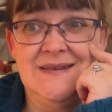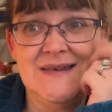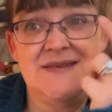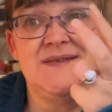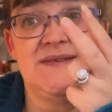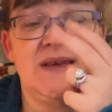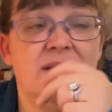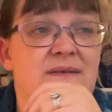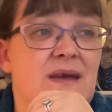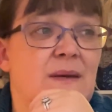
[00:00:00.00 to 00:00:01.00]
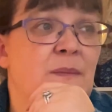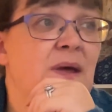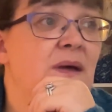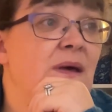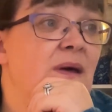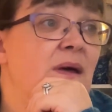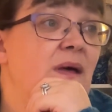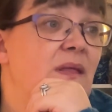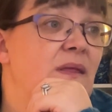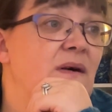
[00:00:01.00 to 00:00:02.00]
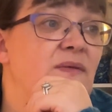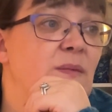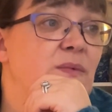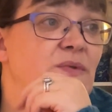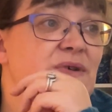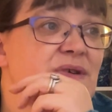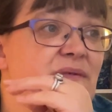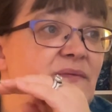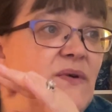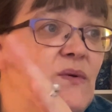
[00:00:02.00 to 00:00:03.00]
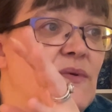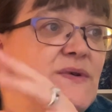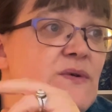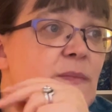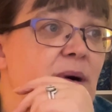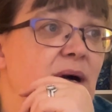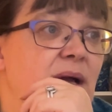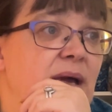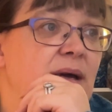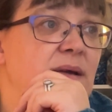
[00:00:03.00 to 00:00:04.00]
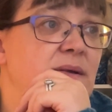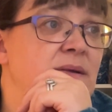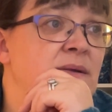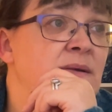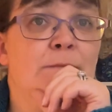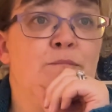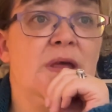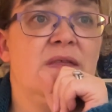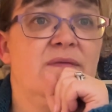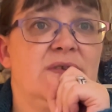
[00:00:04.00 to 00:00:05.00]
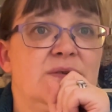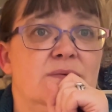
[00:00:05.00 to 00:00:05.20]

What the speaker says: This is the second time that I've uploaded it and forgot to go back and make the video